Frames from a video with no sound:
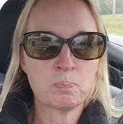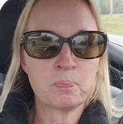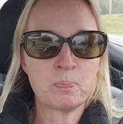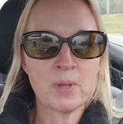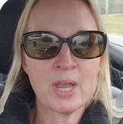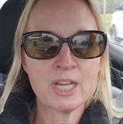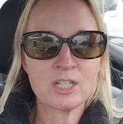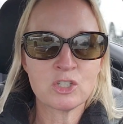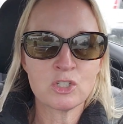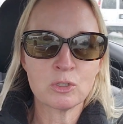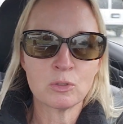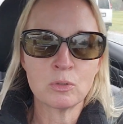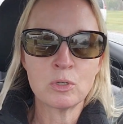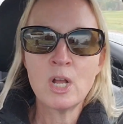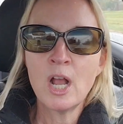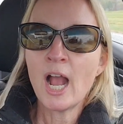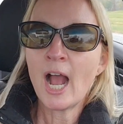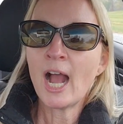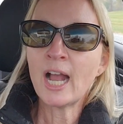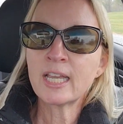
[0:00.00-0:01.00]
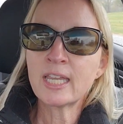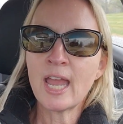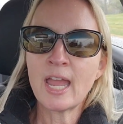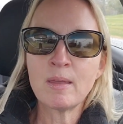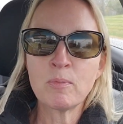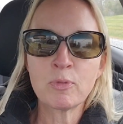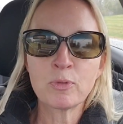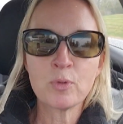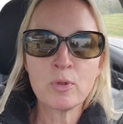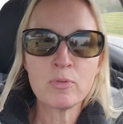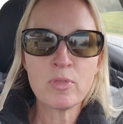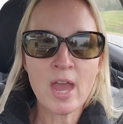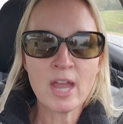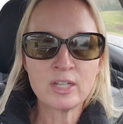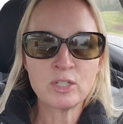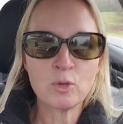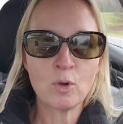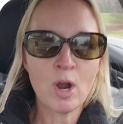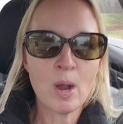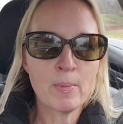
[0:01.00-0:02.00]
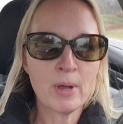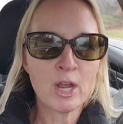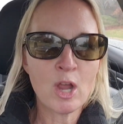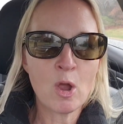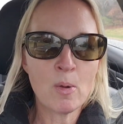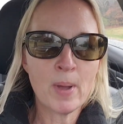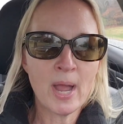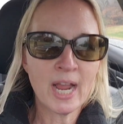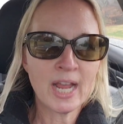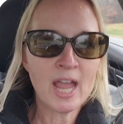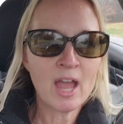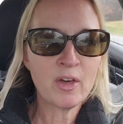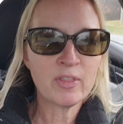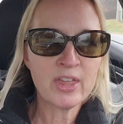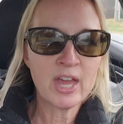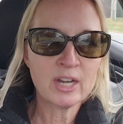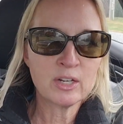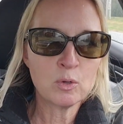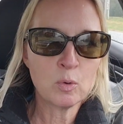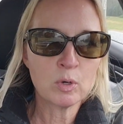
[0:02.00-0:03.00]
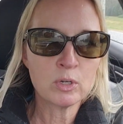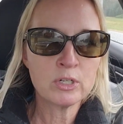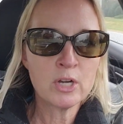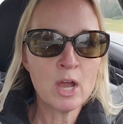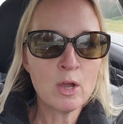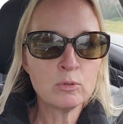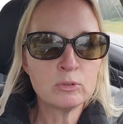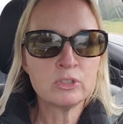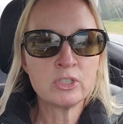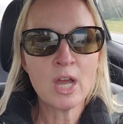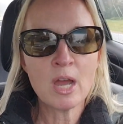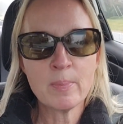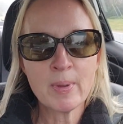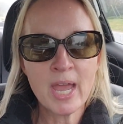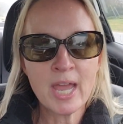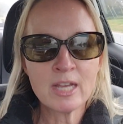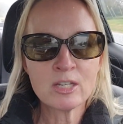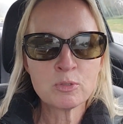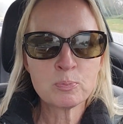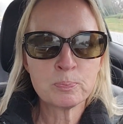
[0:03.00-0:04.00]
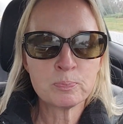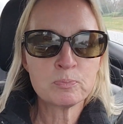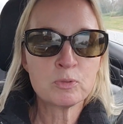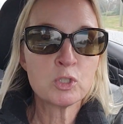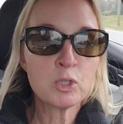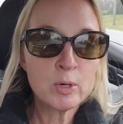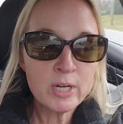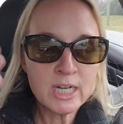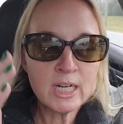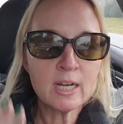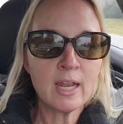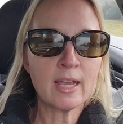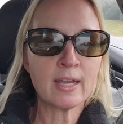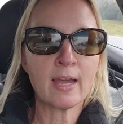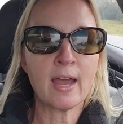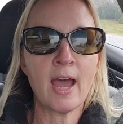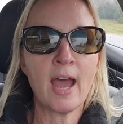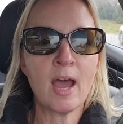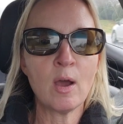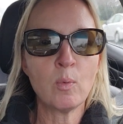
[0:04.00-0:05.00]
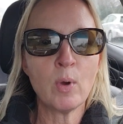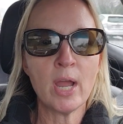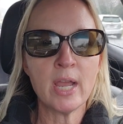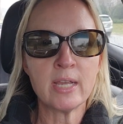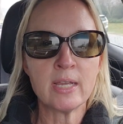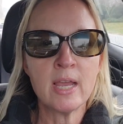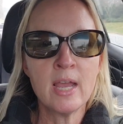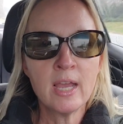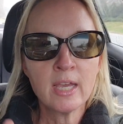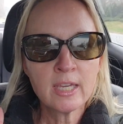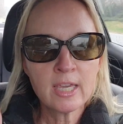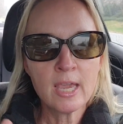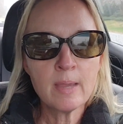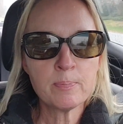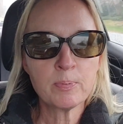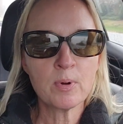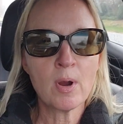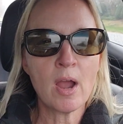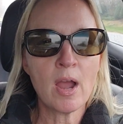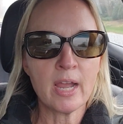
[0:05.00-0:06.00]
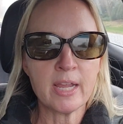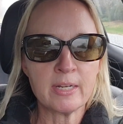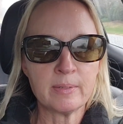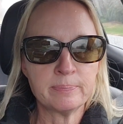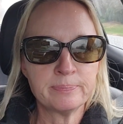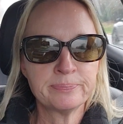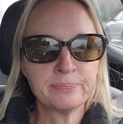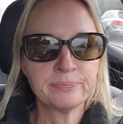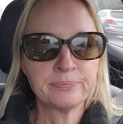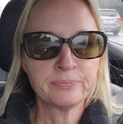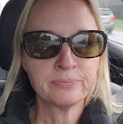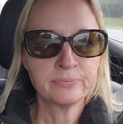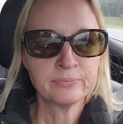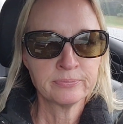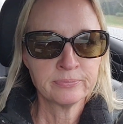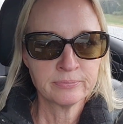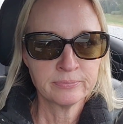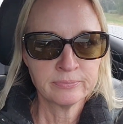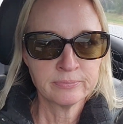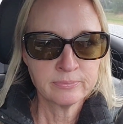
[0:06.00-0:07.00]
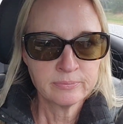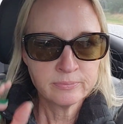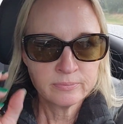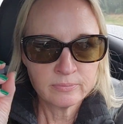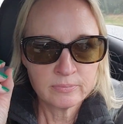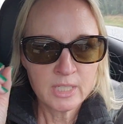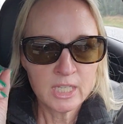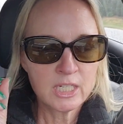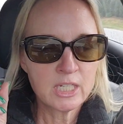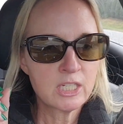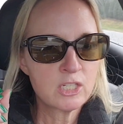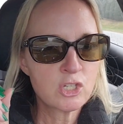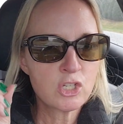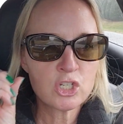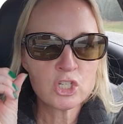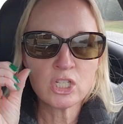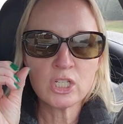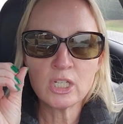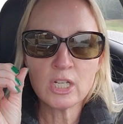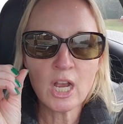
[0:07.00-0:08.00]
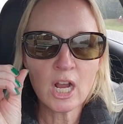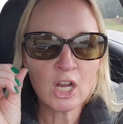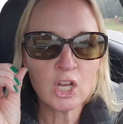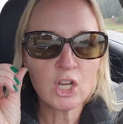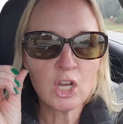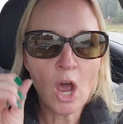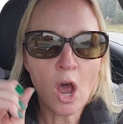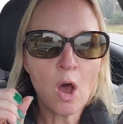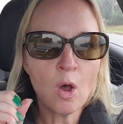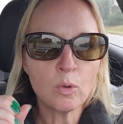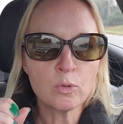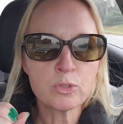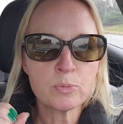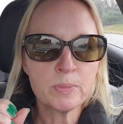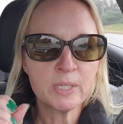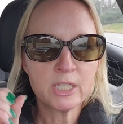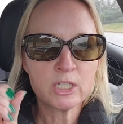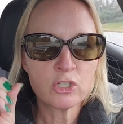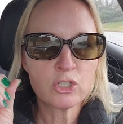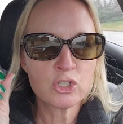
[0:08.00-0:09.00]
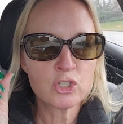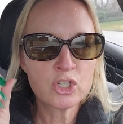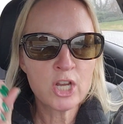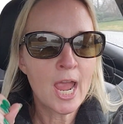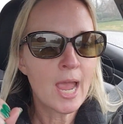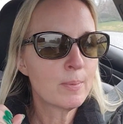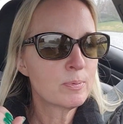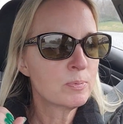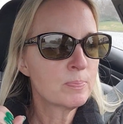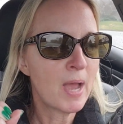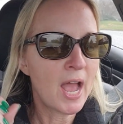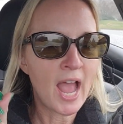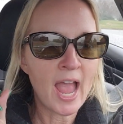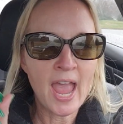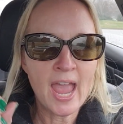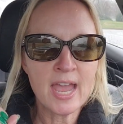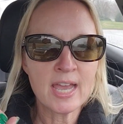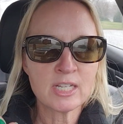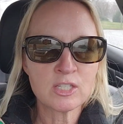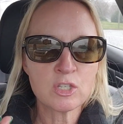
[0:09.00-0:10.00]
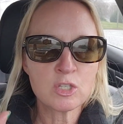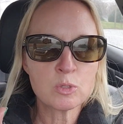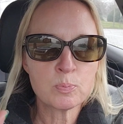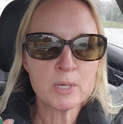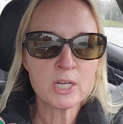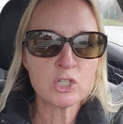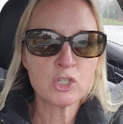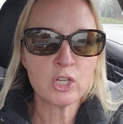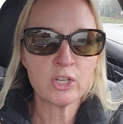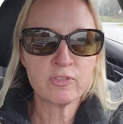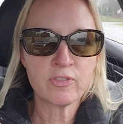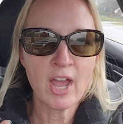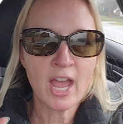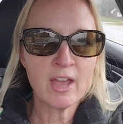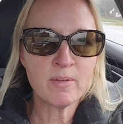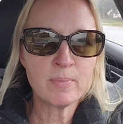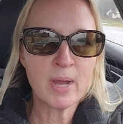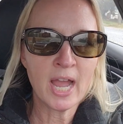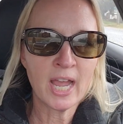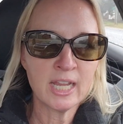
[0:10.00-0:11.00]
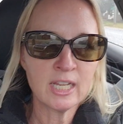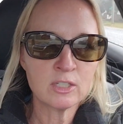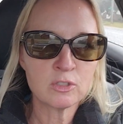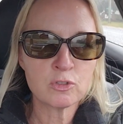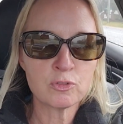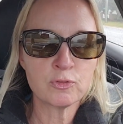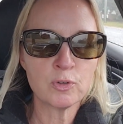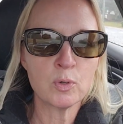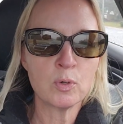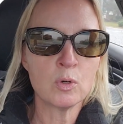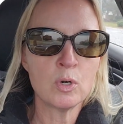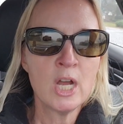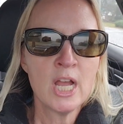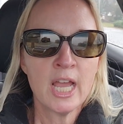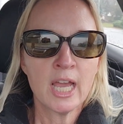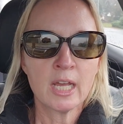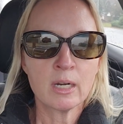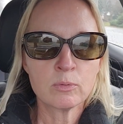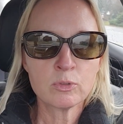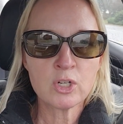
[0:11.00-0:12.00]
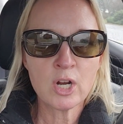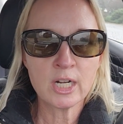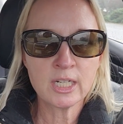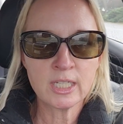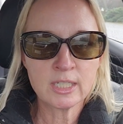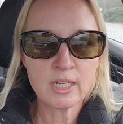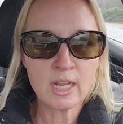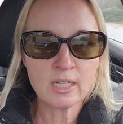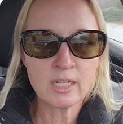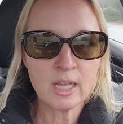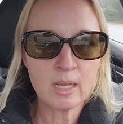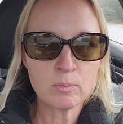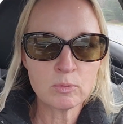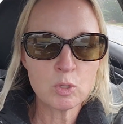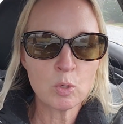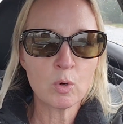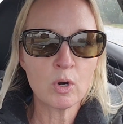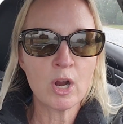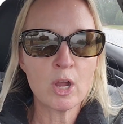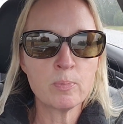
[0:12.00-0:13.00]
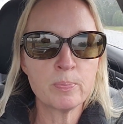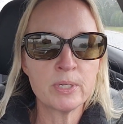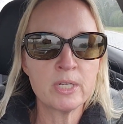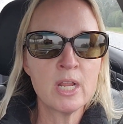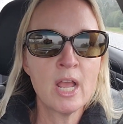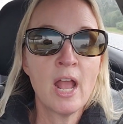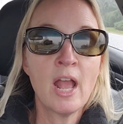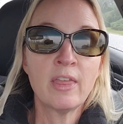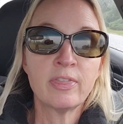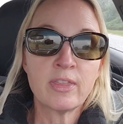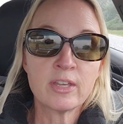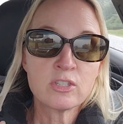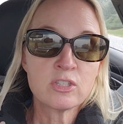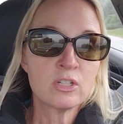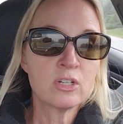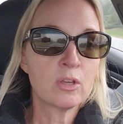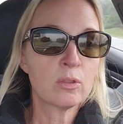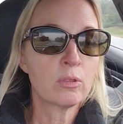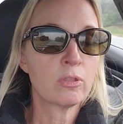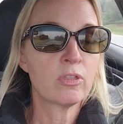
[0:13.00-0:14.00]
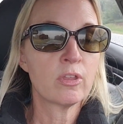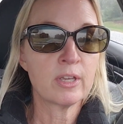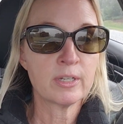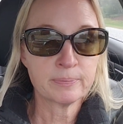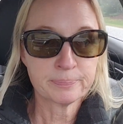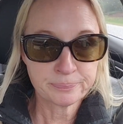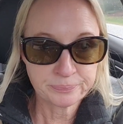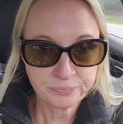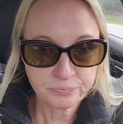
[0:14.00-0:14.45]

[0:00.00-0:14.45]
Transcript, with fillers: vessel. I came through that door. I'm going to go back out that door. No, dumbass. Treat it like a highway. Keep right. It, it just galls me. It just chaps my ass, especially if I have my hands full and I'm trying to get that damn door open. That's another thing.